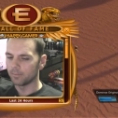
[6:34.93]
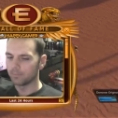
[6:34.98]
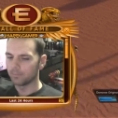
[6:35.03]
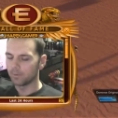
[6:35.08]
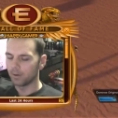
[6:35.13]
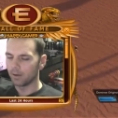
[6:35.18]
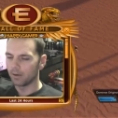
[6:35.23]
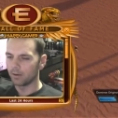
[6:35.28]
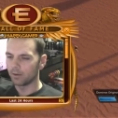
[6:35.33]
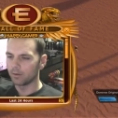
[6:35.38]

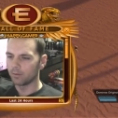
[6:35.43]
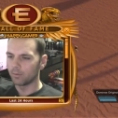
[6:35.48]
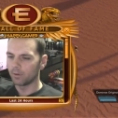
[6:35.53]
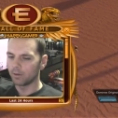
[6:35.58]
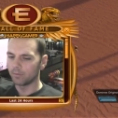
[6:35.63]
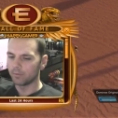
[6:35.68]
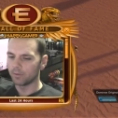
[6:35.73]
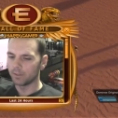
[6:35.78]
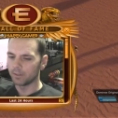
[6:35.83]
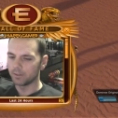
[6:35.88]
Another one
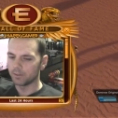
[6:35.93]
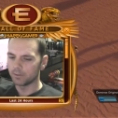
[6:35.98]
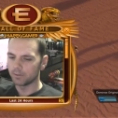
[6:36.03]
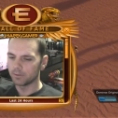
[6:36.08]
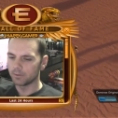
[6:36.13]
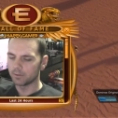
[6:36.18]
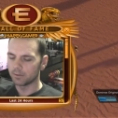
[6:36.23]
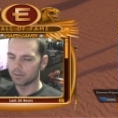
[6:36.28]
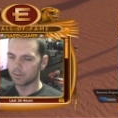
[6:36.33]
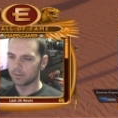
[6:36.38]
of these
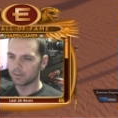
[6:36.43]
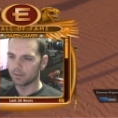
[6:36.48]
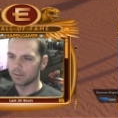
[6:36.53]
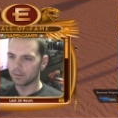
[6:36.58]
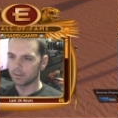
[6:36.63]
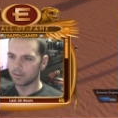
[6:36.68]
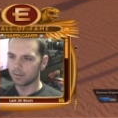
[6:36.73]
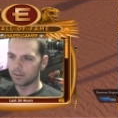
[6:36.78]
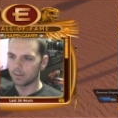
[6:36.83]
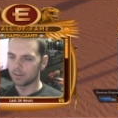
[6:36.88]

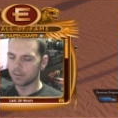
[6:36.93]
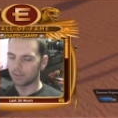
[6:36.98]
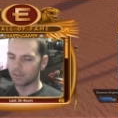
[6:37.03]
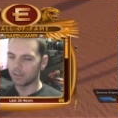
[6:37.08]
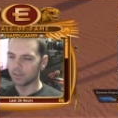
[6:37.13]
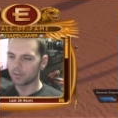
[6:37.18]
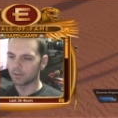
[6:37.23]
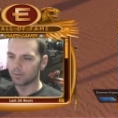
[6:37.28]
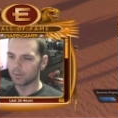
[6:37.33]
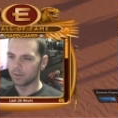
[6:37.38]

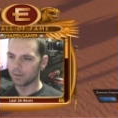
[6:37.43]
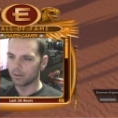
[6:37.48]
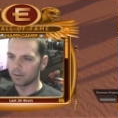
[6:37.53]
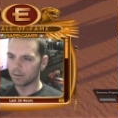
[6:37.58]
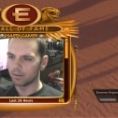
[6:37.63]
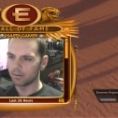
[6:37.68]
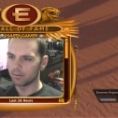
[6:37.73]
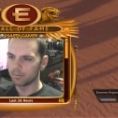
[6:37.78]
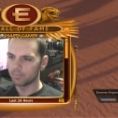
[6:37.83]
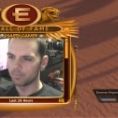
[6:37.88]
things going
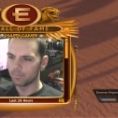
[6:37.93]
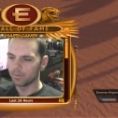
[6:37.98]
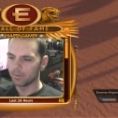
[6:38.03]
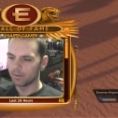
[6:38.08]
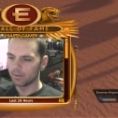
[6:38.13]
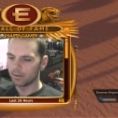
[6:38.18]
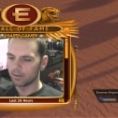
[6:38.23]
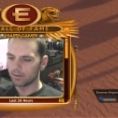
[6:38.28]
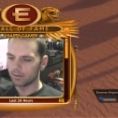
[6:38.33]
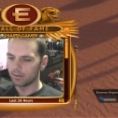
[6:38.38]
on
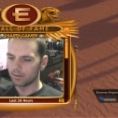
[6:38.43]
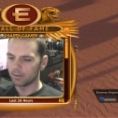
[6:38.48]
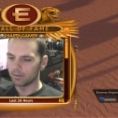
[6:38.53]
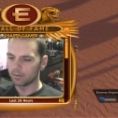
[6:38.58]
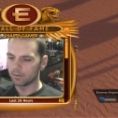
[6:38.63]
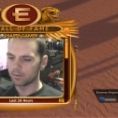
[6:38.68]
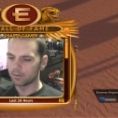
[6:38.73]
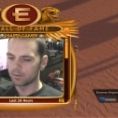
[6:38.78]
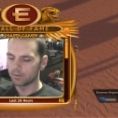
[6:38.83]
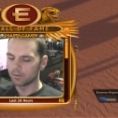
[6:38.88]

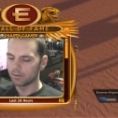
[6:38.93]
is